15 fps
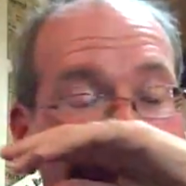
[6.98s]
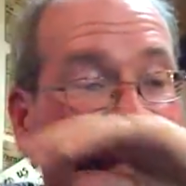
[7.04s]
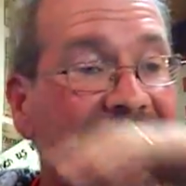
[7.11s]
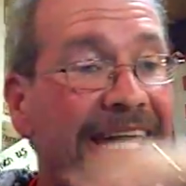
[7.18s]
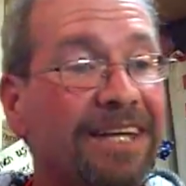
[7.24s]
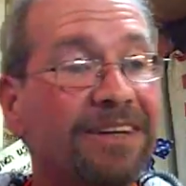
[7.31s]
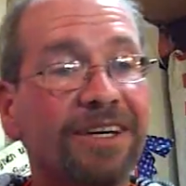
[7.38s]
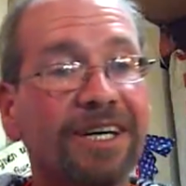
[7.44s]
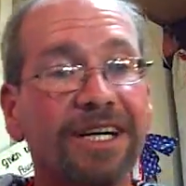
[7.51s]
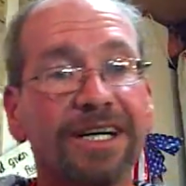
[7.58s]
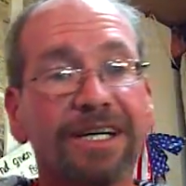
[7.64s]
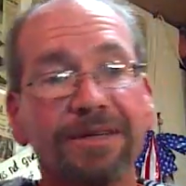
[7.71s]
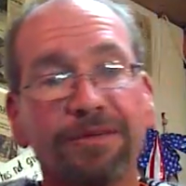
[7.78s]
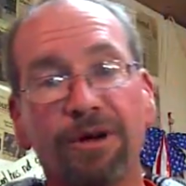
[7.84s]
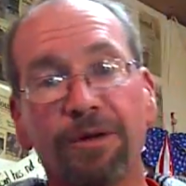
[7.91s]
and
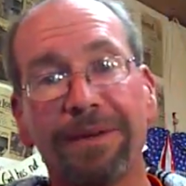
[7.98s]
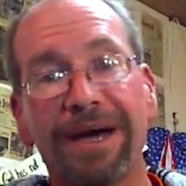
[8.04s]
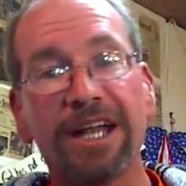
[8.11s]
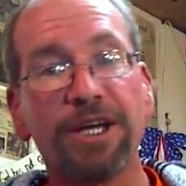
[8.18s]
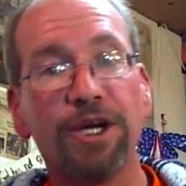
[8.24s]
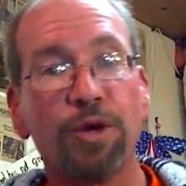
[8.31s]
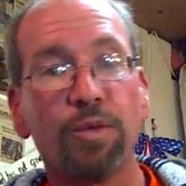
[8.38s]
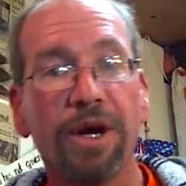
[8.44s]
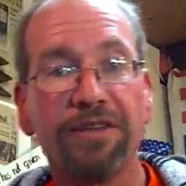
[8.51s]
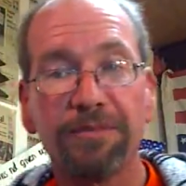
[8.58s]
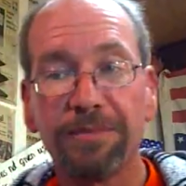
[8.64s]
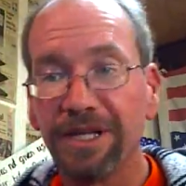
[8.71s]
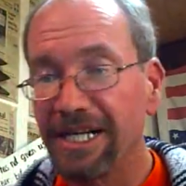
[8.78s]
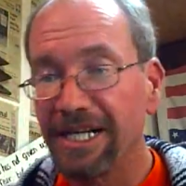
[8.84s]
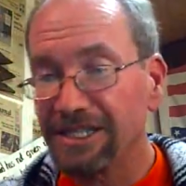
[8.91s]
uh, we're about a year away
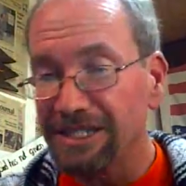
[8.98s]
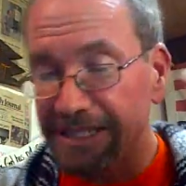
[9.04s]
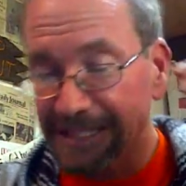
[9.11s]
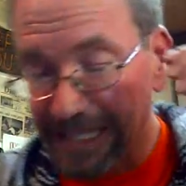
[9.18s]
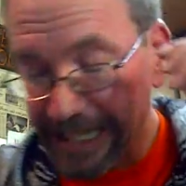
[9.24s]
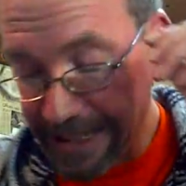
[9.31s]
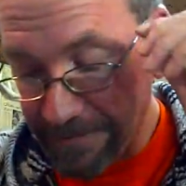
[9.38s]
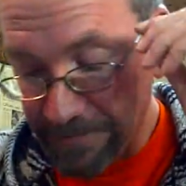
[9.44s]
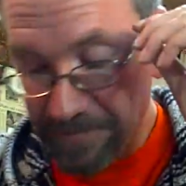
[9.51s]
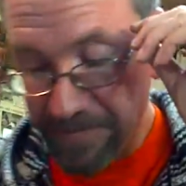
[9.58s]
from election time.